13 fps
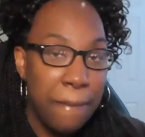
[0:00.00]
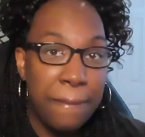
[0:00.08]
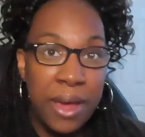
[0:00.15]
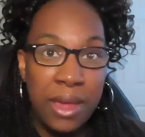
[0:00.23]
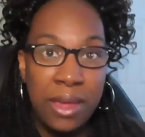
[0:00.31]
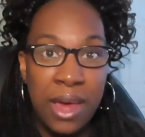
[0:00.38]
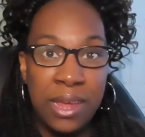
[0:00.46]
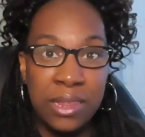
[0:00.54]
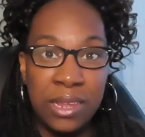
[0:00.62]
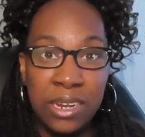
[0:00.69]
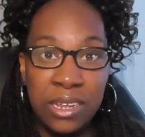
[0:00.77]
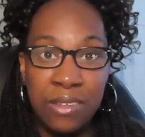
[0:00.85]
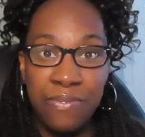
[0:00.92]
But yes,
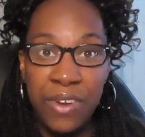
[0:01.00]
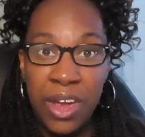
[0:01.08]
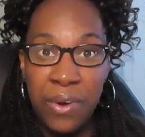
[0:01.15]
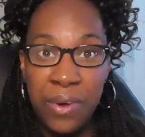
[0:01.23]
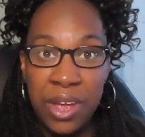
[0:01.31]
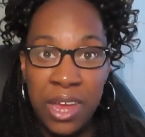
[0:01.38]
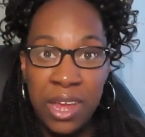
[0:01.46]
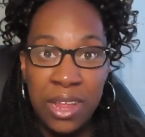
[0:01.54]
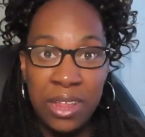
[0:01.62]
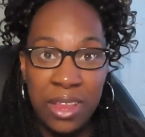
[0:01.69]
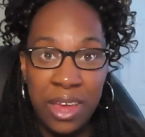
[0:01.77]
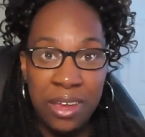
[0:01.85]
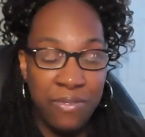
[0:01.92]
it is very,
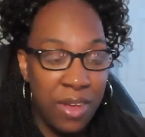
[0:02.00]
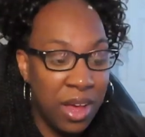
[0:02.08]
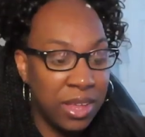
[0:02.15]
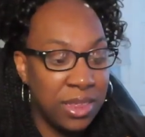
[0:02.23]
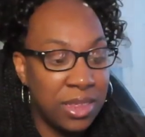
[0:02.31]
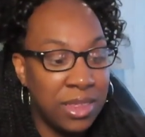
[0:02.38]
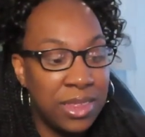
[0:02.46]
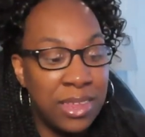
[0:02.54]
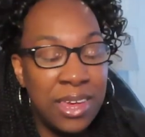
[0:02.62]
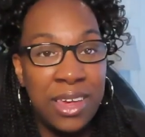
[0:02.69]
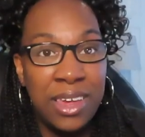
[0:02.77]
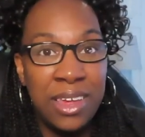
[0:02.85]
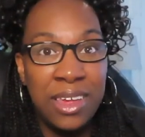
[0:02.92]
like, if y'all can
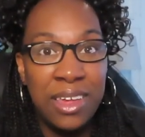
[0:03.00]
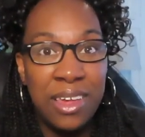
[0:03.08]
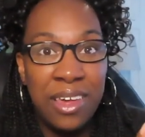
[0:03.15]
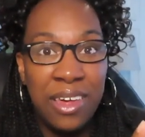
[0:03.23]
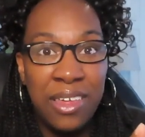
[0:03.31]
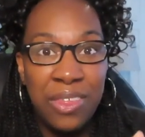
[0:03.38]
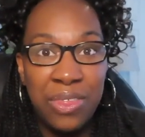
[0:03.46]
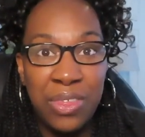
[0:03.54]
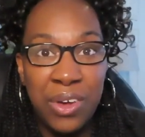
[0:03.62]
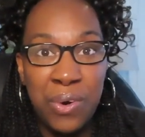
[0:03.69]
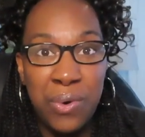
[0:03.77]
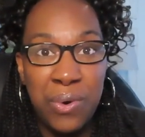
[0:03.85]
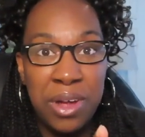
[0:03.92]
see the
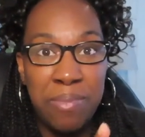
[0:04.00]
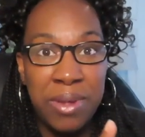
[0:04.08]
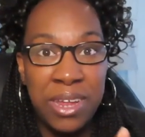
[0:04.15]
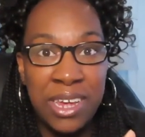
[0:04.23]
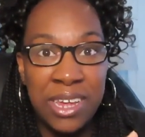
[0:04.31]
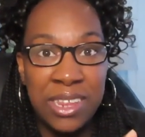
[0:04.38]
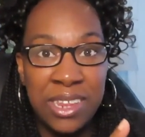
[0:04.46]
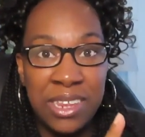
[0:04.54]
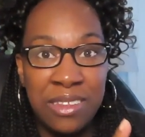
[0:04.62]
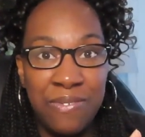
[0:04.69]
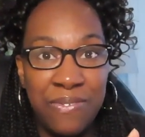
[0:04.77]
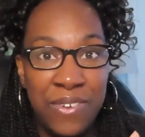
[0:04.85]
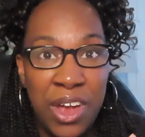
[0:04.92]
creaminess,
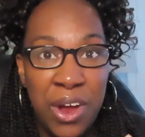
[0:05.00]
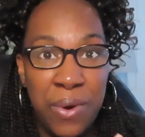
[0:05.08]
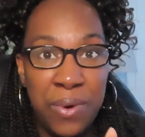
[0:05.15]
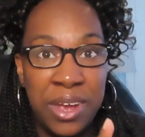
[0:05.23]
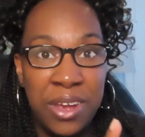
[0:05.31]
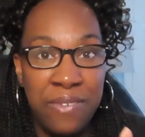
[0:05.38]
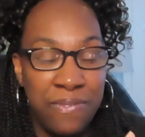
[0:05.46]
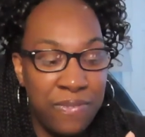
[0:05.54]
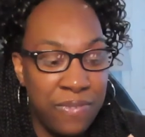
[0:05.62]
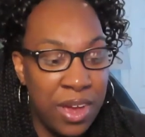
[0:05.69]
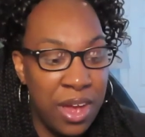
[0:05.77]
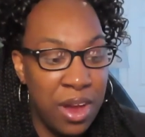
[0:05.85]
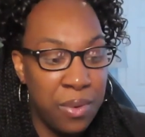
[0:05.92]
it's very,
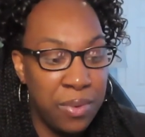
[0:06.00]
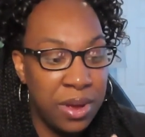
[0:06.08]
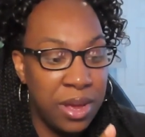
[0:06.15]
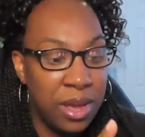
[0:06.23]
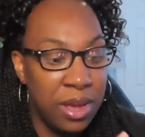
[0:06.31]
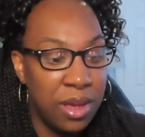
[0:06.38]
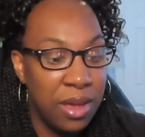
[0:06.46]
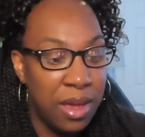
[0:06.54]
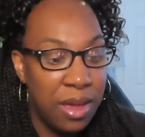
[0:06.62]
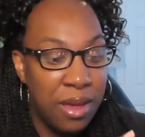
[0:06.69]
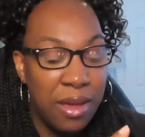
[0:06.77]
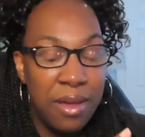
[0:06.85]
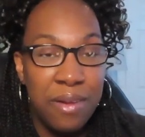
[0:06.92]
very,
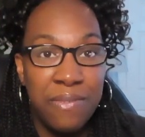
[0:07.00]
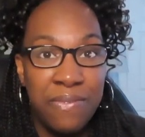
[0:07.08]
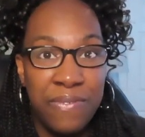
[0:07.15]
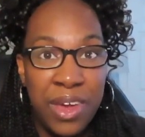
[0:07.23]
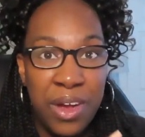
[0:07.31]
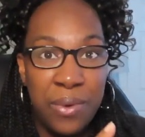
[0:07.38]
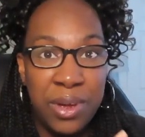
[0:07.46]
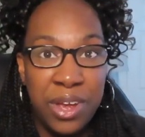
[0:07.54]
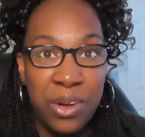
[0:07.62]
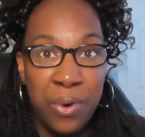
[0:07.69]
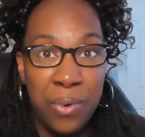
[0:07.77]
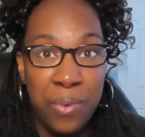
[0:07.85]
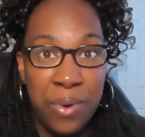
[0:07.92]
very
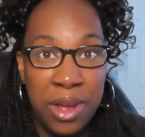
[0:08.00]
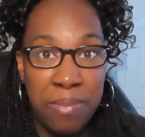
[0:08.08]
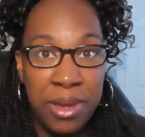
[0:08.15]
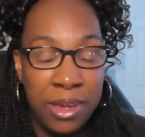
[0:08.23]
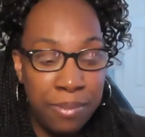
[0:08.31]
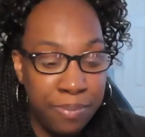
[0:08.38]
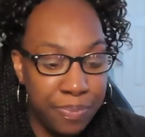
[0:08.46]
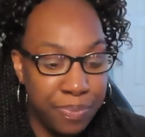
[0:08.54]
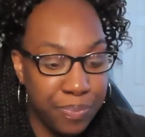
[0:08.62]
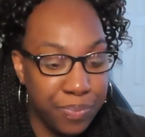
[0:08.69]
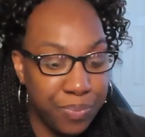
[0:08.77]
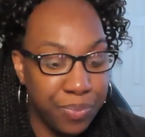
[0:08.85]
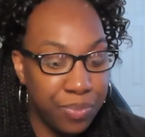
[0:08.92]
creamy.
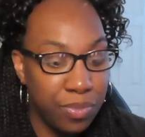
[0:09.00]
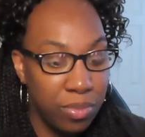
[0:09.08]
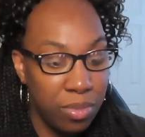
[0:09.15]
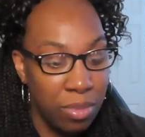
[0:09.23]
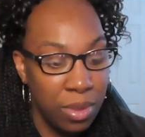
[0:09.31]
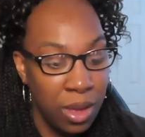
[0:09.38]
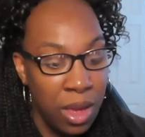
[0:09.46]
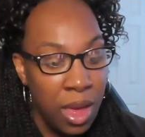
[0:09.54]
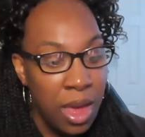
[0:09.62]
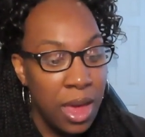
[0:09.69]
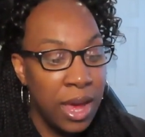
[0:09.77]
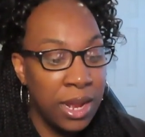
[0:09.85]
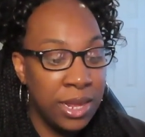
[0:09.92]

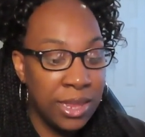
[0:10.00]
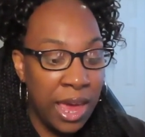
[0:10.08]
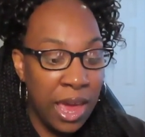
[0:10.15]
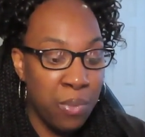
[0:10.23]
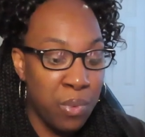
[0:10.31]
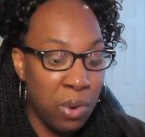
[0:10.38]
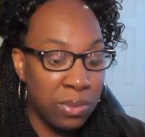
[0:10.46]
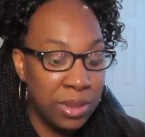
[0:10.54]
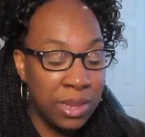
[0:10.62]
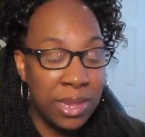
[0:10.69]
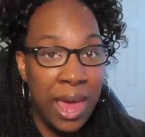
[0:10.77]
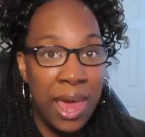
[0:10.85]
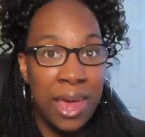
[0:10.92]
It is a
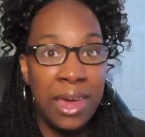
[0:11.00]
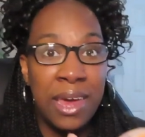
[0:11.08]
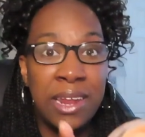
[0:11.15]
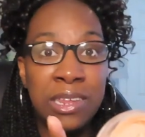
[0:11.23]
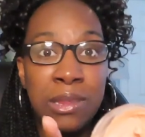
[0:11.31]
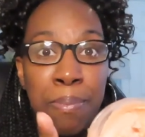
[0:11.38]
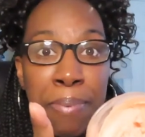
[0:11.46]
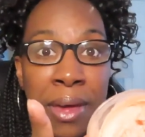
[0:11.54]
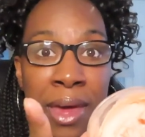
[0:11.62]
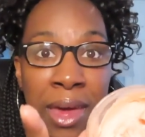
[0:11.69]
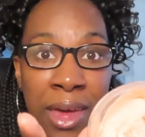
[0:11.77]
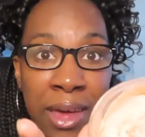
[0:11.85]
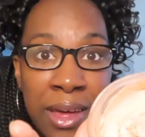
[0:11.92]
rosé. It is
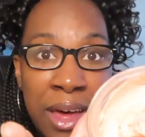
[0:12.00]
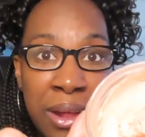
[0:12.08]
pink.